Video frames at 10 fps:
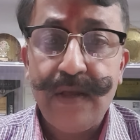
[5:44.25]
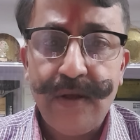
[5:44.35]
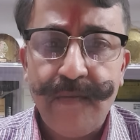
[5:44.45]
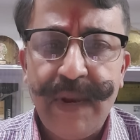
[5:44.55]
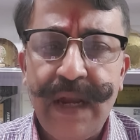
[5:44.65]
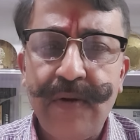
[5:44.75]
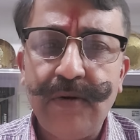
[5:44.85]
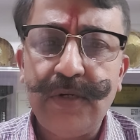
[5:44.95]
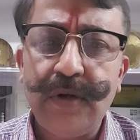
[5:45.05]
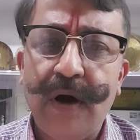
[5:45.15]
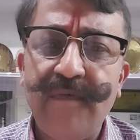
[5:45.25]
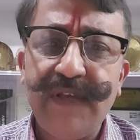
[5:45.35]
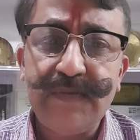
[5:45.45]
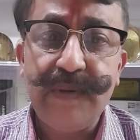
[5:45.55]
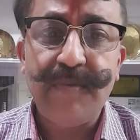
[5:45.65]
Your main door should
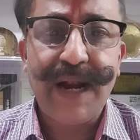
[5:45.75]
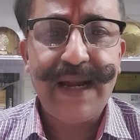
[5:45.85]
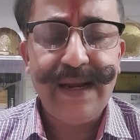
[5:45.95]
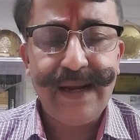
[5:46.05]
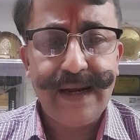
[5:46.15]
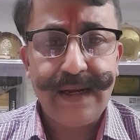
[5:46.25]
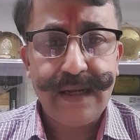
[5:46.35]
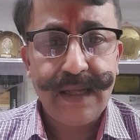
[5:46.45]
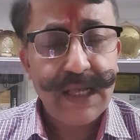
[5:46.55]
always be brightly lit.